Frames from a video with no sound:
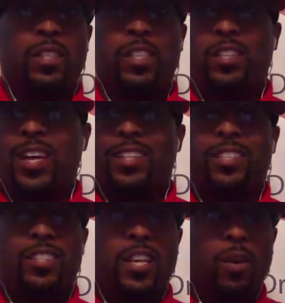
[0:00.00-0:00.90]
Then you got
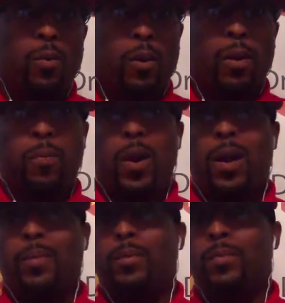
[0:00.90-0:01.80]
steroid
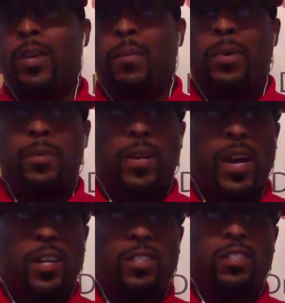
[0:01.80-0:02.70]
problem. People
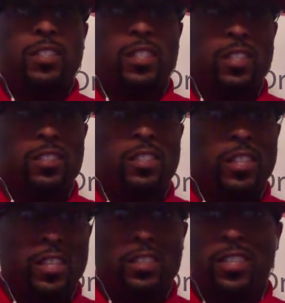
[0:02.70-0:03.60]
calling you a young
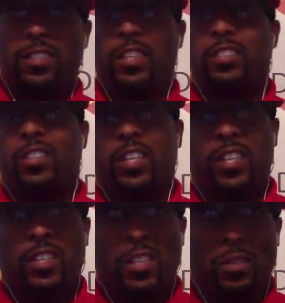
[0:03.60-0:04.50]
snitch. They said you
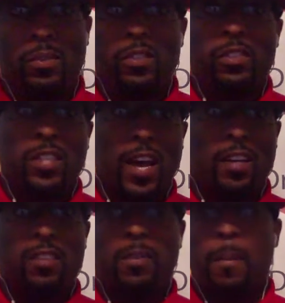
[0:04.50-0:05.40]
cut a deal with
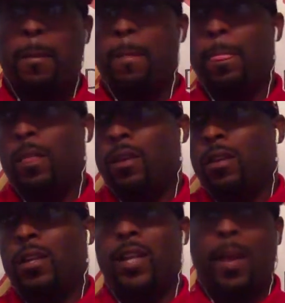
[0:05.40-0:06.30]
USADA.
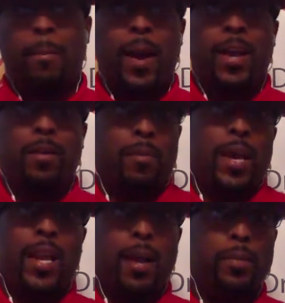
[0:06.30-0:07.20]
That might or
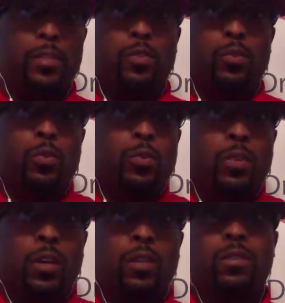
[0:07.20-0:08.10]
might not be true. Who
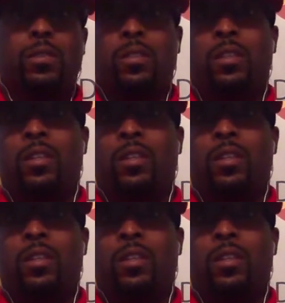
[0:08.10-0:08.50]
knows?